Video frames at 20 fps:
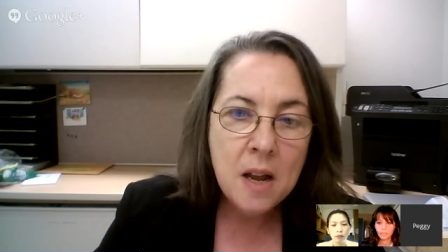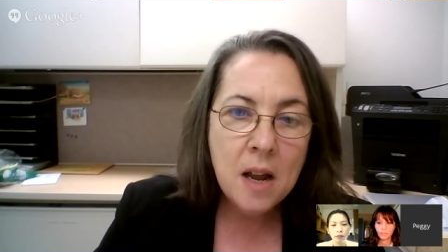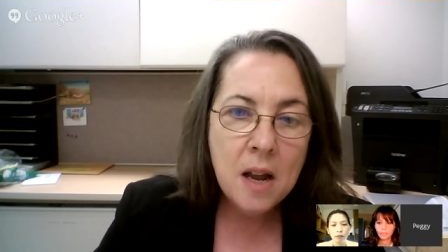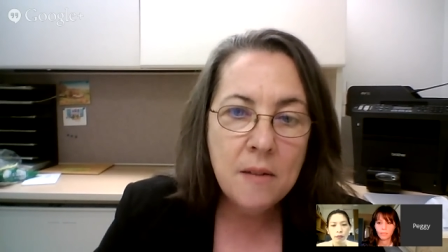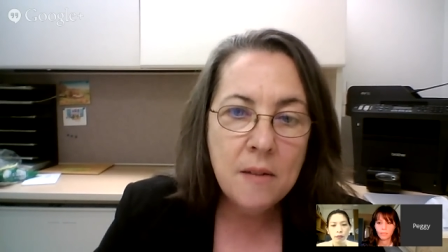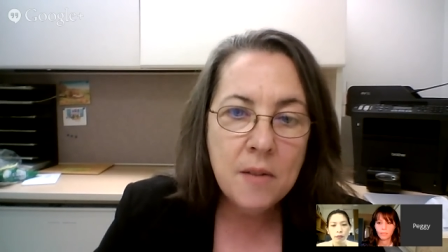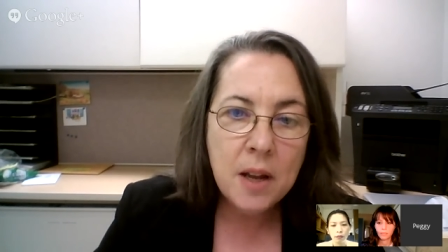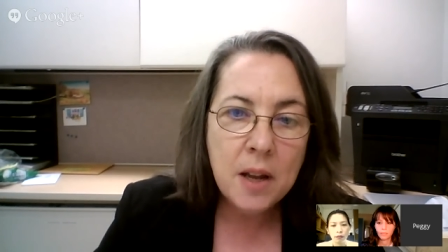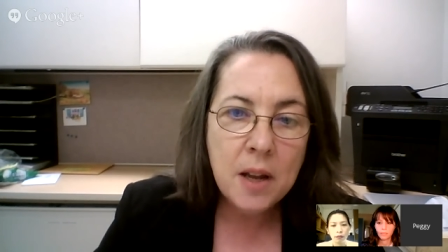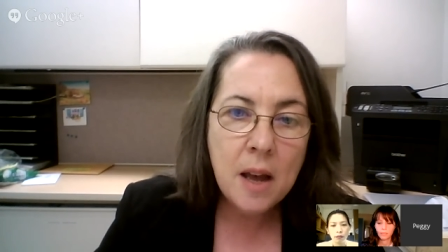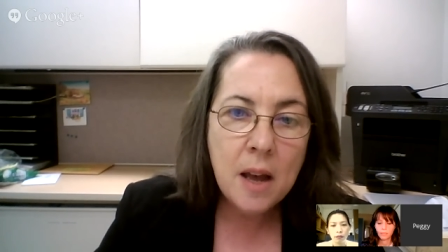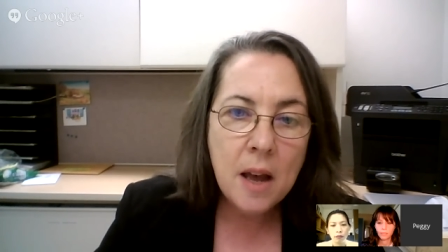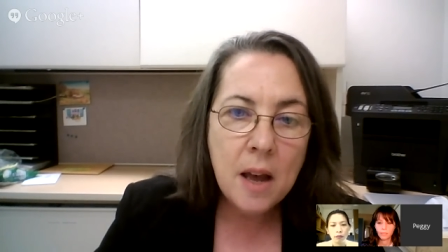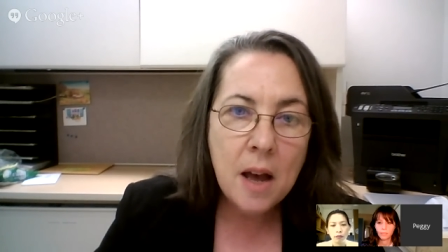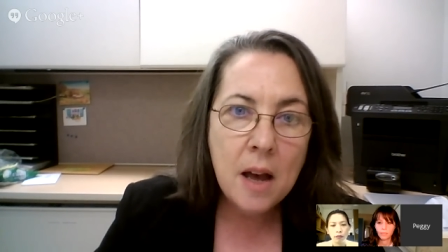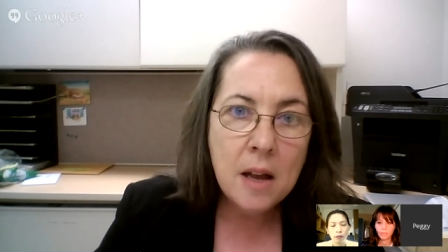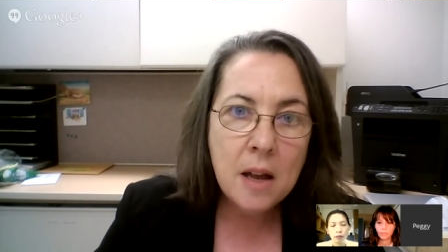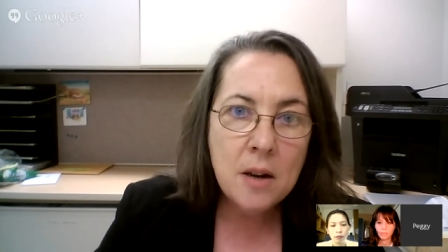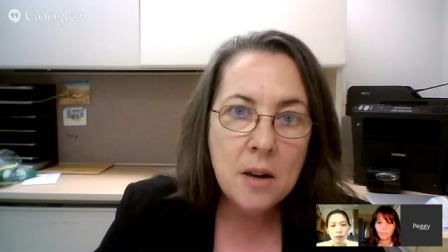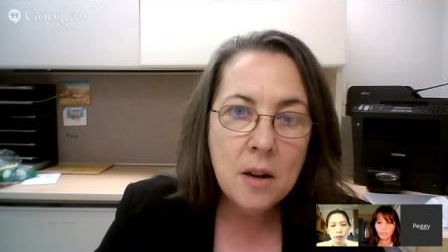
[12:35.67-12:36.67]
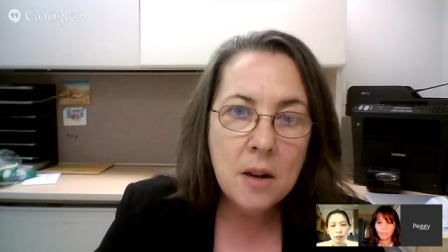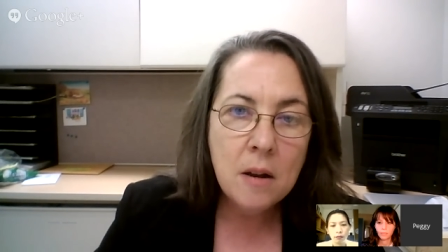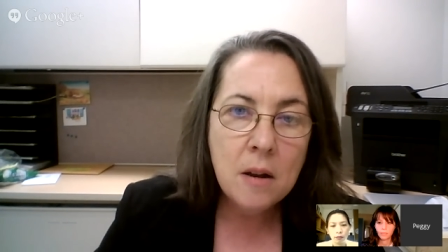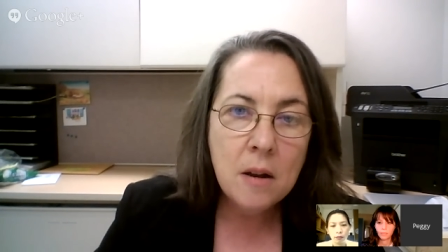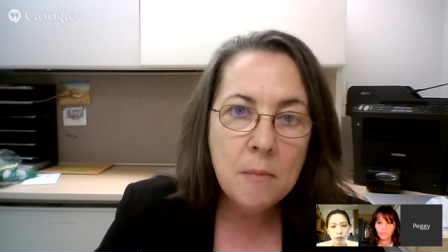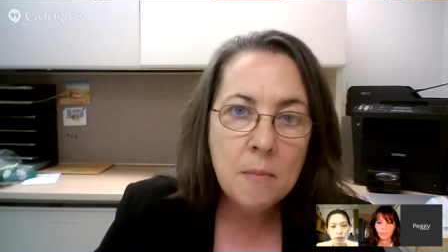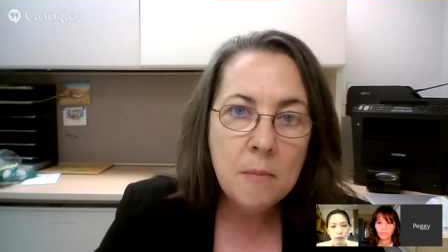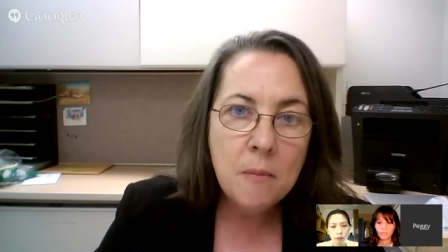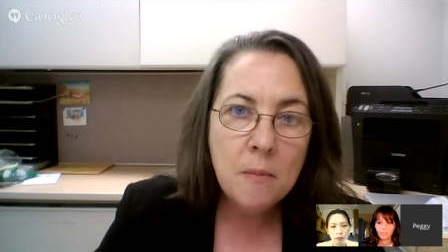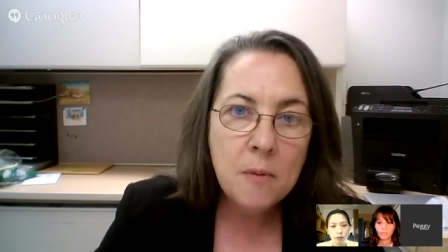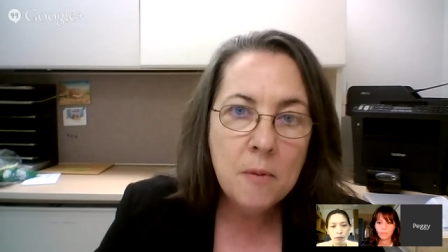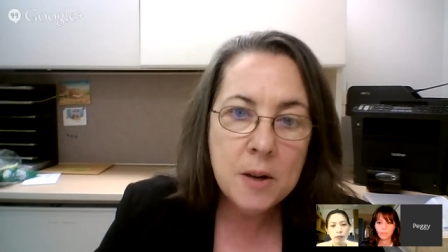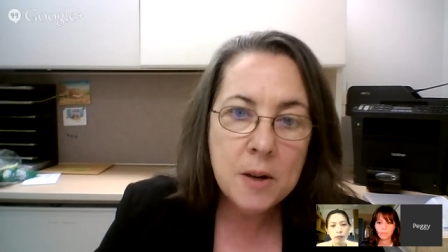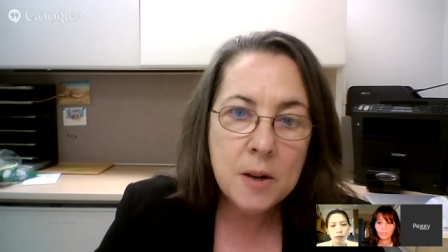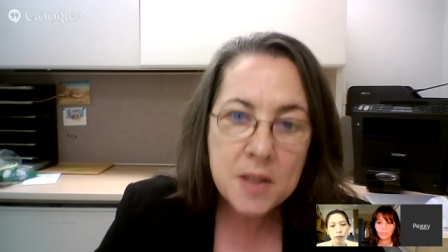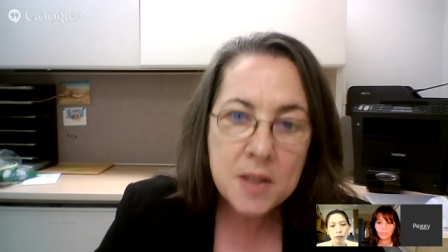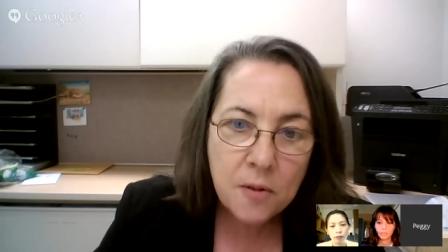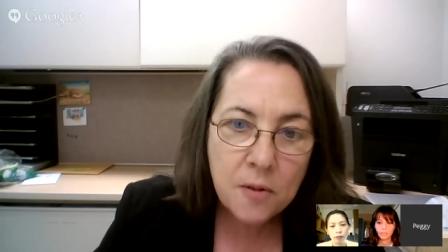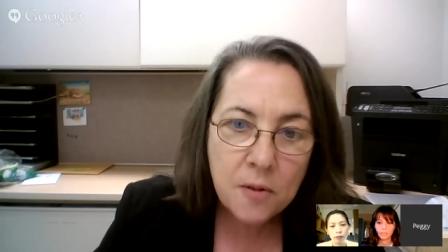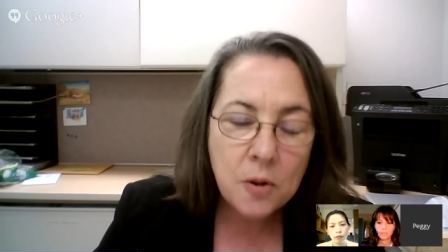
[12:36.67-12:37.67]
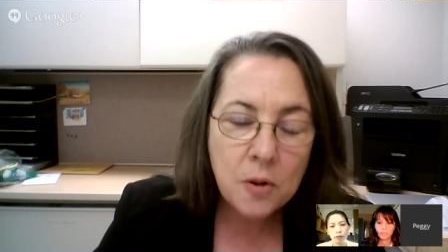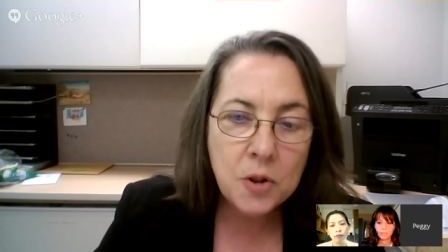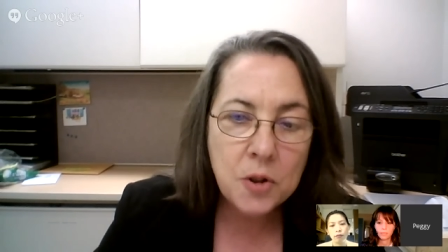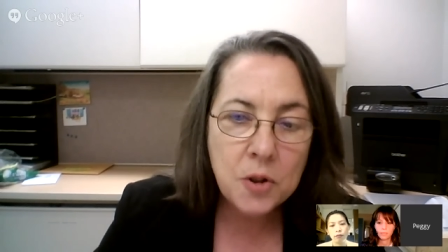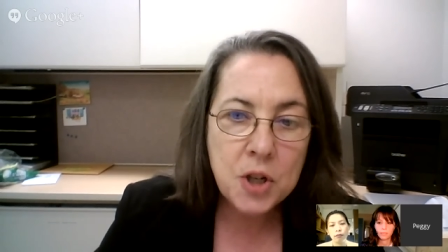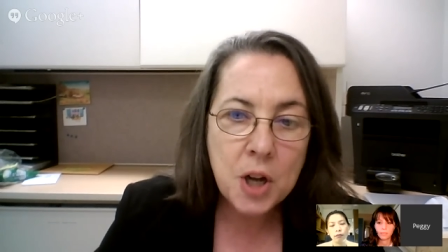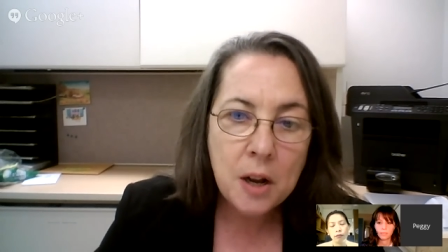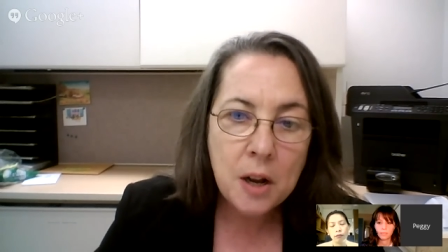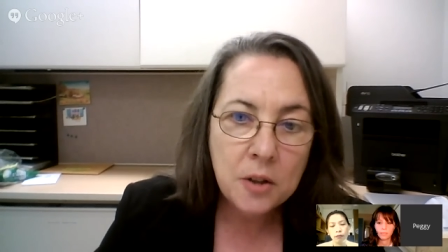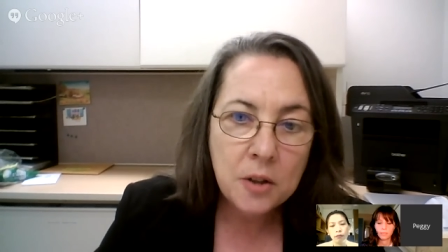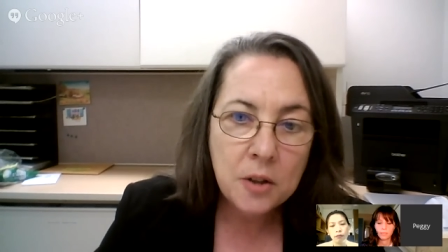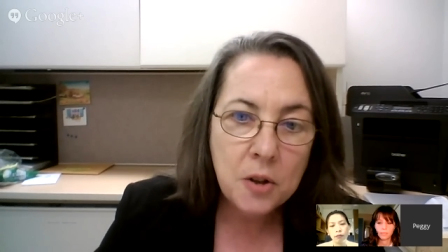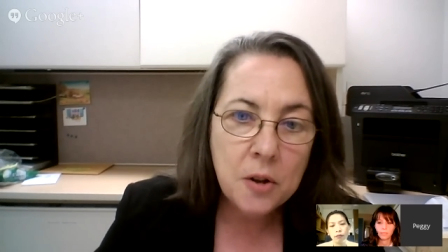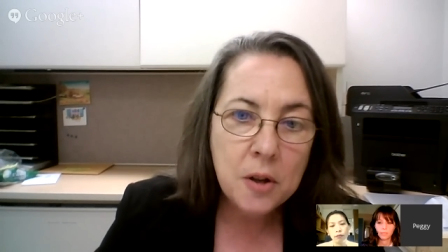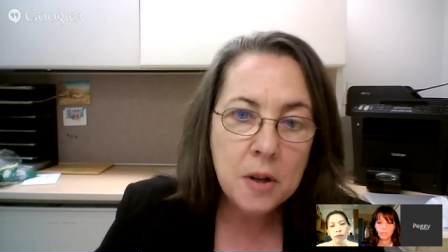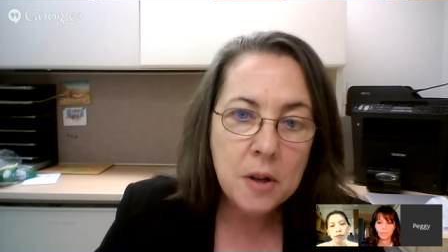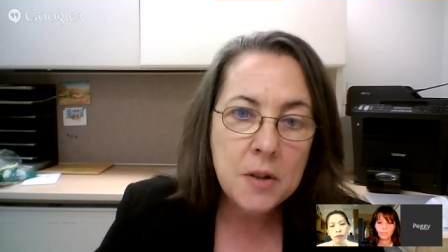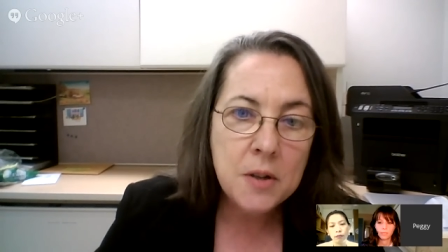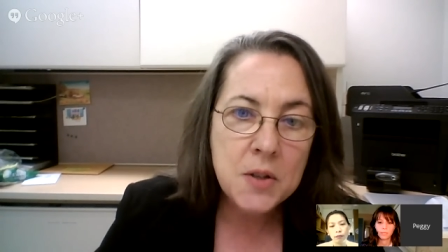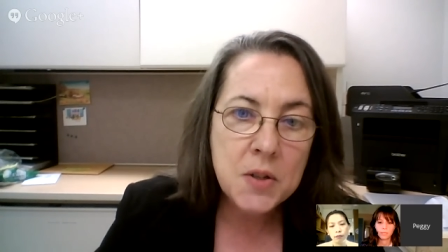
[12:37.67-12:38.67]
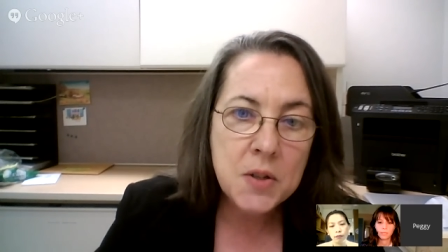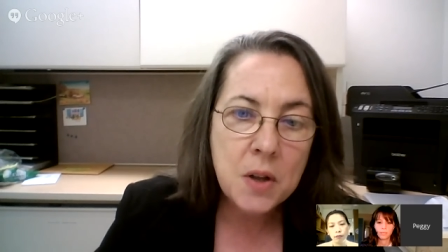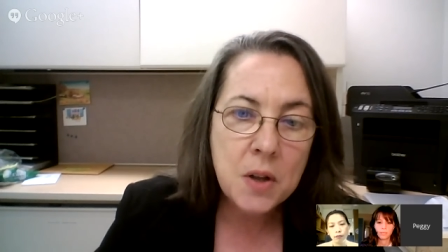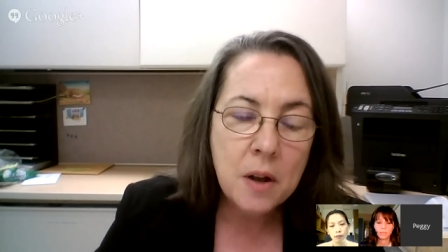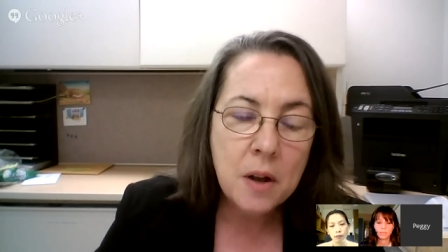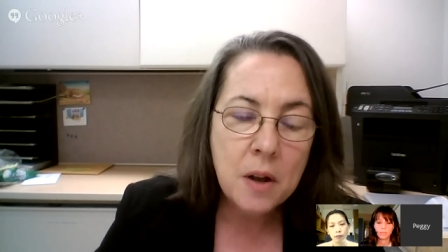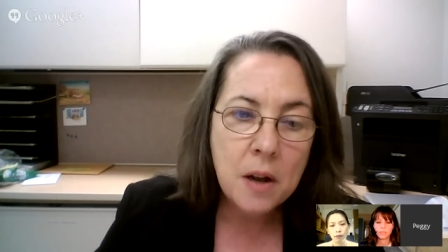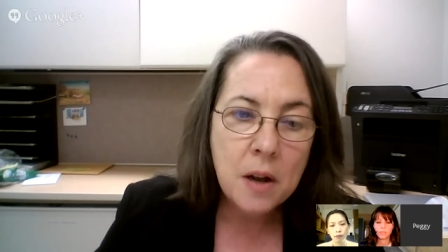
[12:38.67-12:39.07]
having had very difficult childhoods.